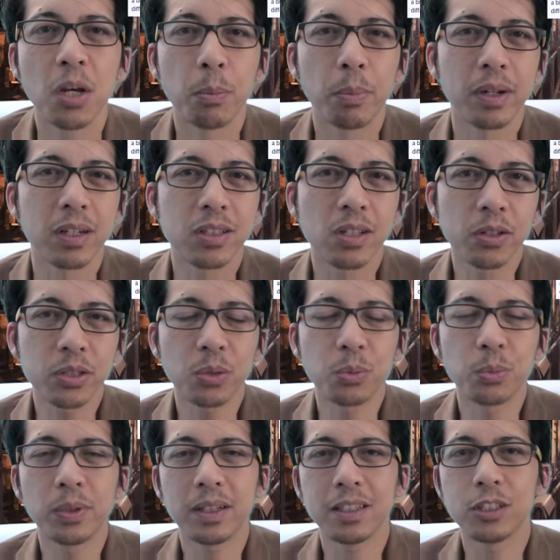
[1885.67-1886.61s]
but it's also
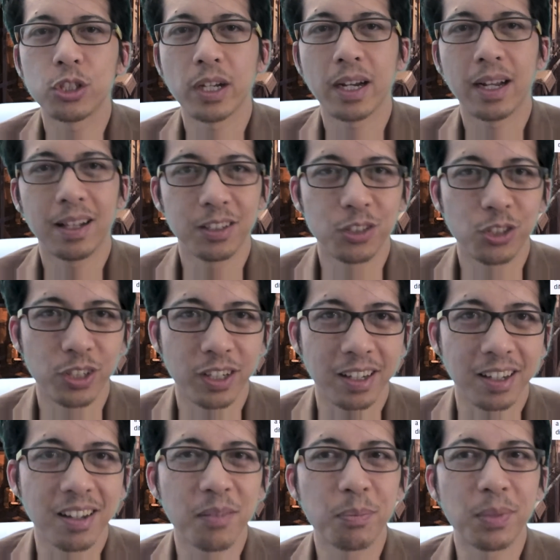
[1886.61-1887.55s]
really
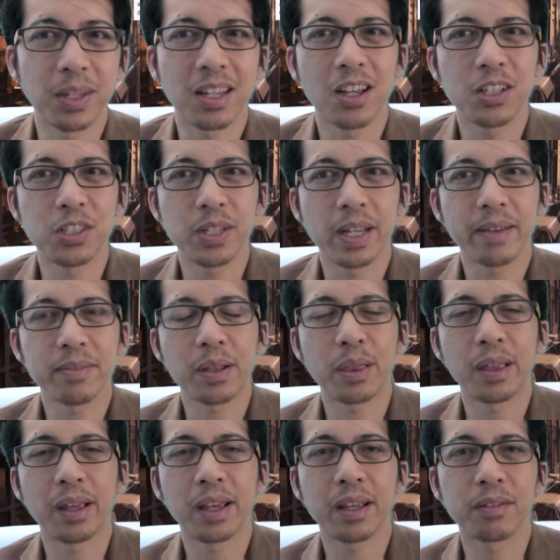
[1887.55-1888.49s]
challenging because you have to
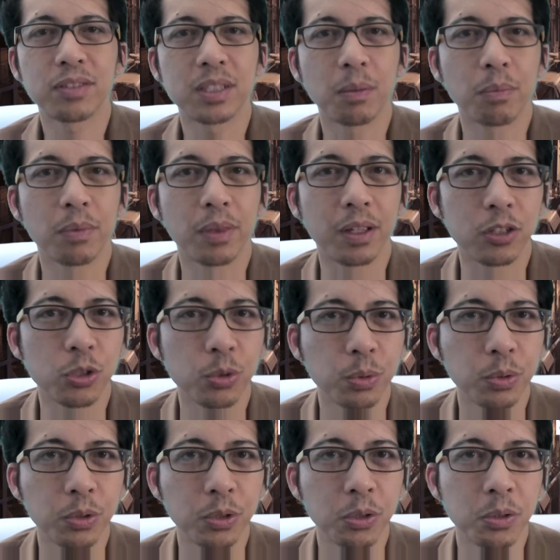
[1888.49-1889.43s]
think of something
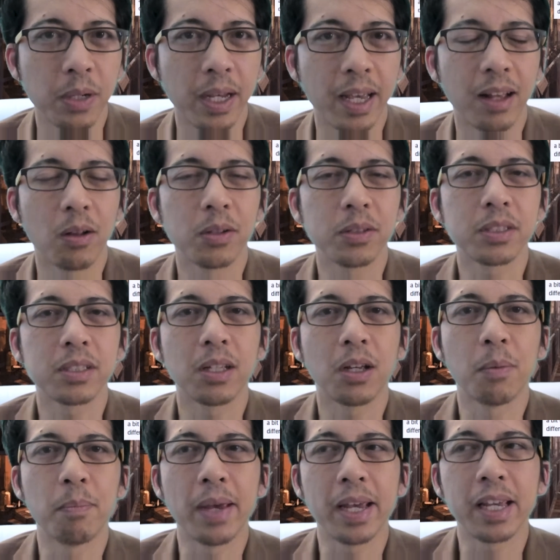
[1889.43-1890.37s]
true and
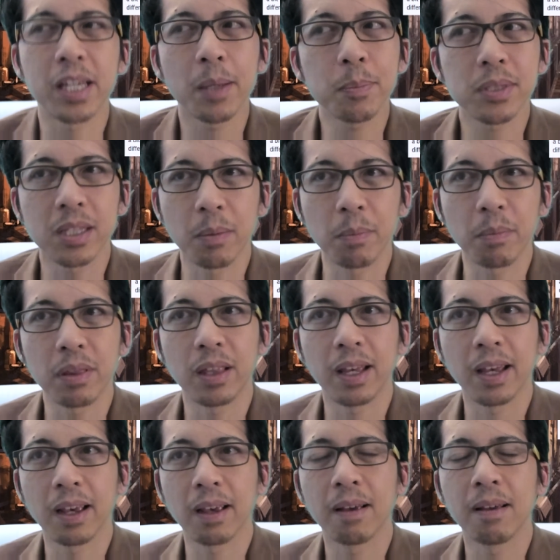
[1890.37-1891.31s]
also make up
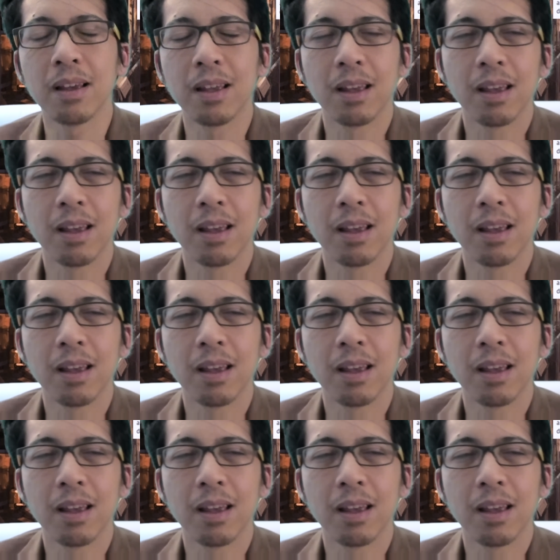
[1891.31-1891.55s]
something.